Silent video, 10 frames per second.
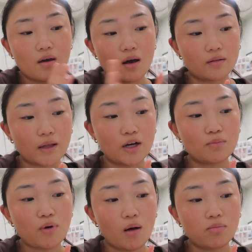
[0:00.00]
a later
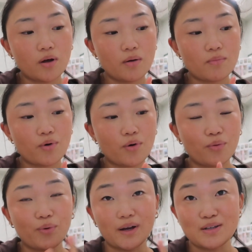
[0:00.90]
problem
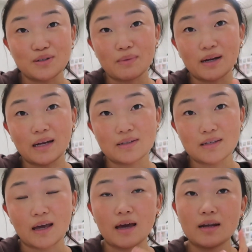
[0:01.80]
when I do my nails
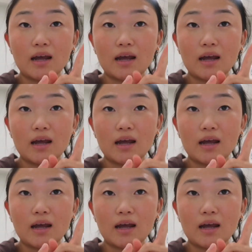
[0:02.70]
again.